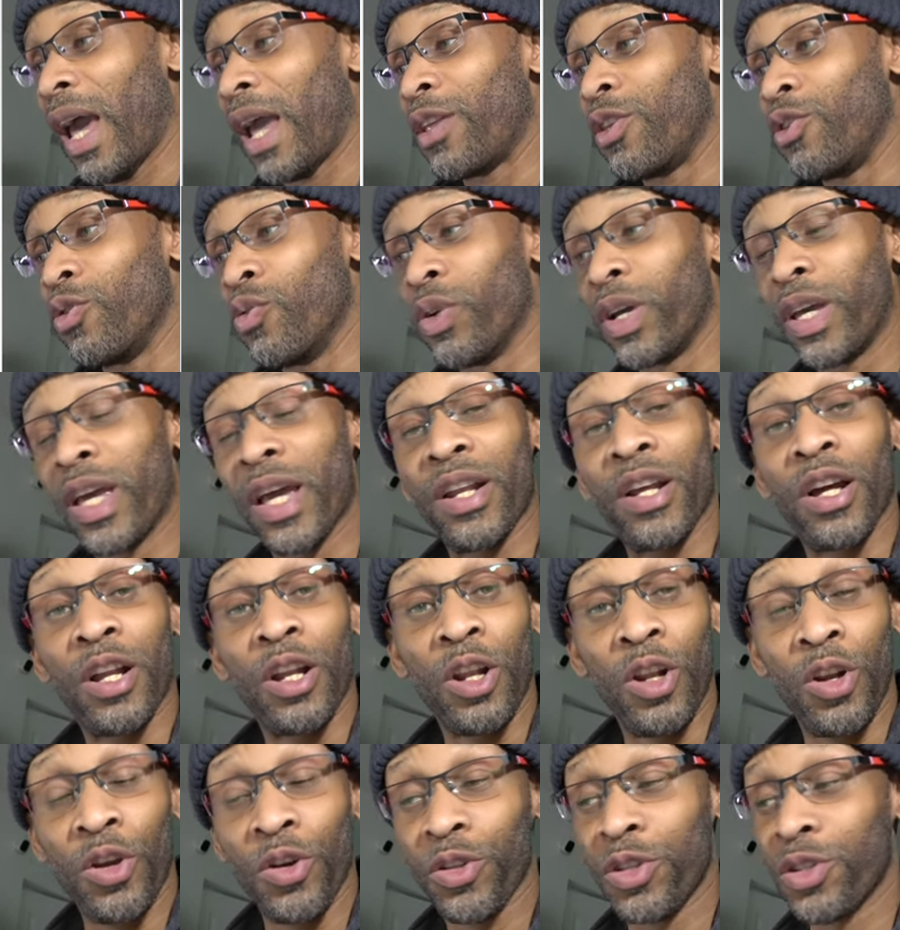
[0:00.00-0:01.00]
And you will get
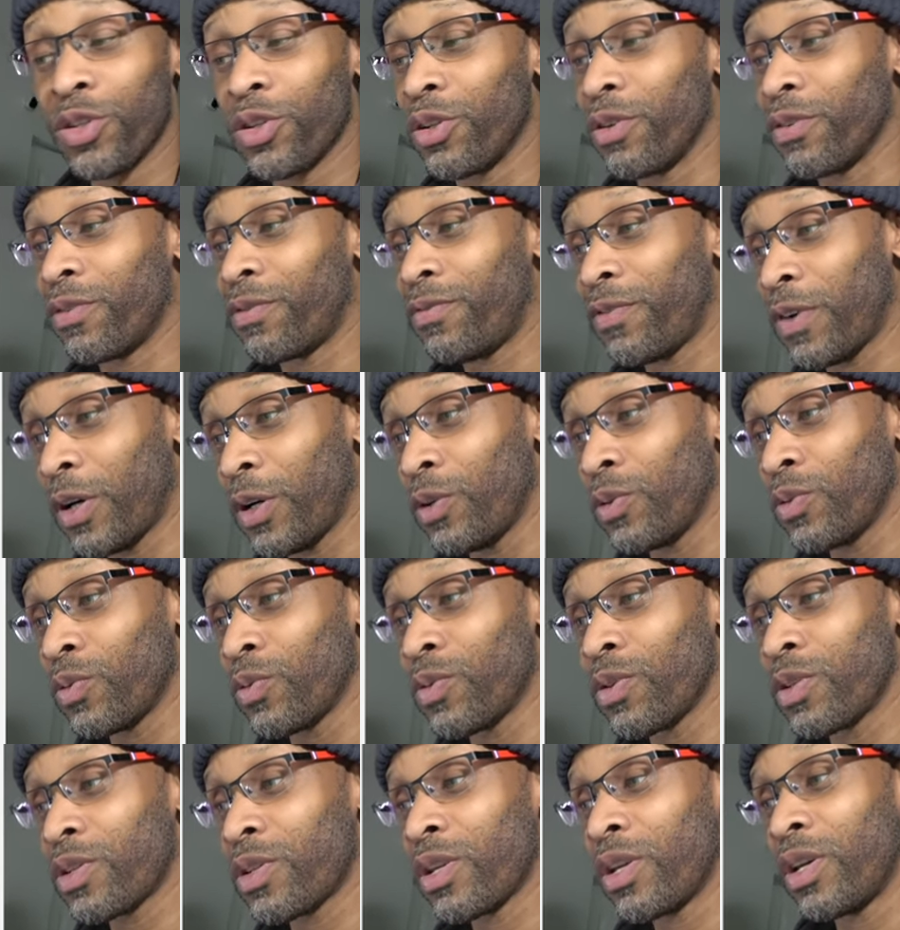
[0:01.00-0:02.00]
alert to your
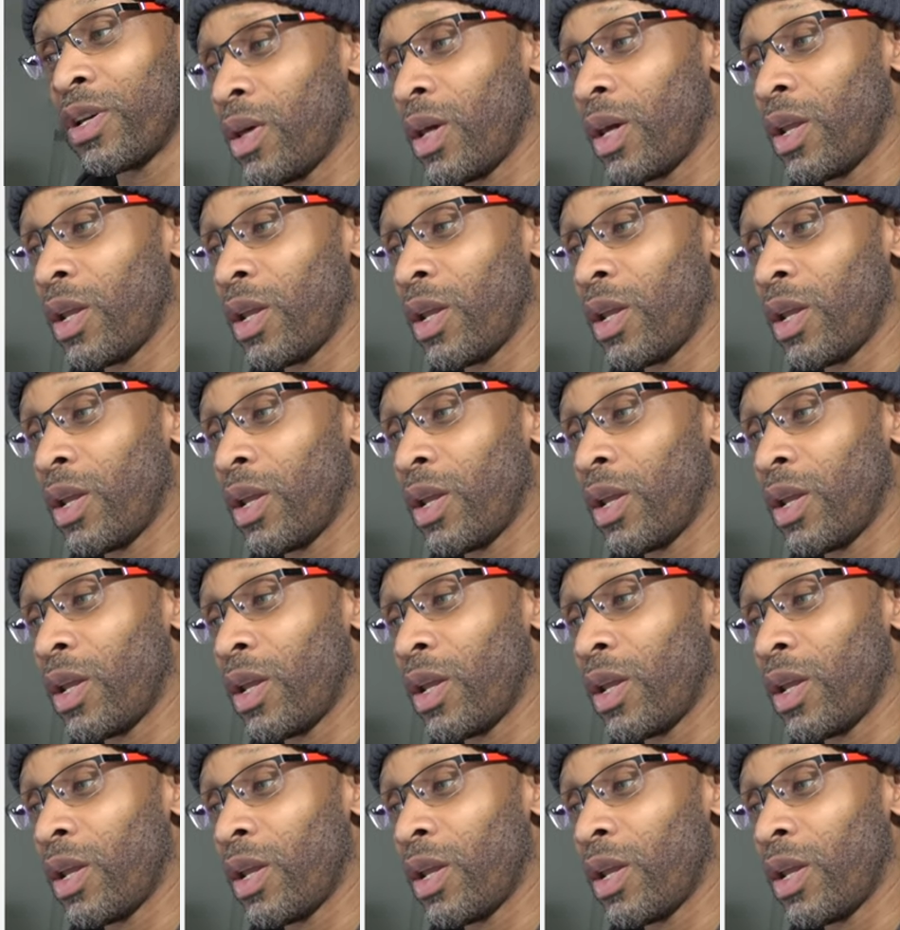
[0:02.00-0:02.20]
phones.